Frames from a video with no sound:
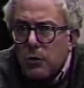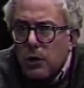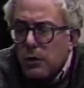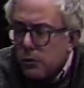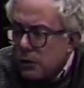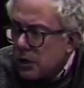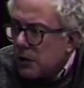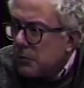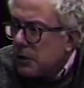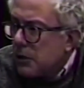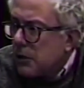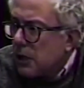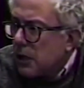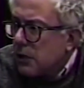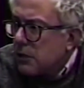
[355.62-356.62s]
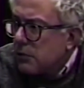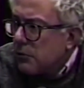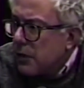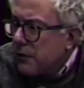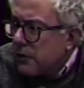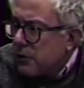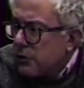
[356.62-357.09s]
We are losing $1 million in
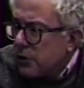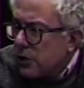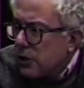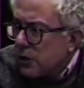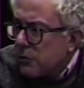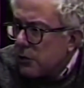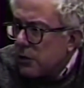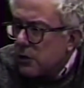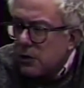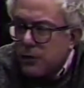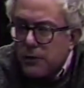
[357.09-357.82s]
revenue sharing because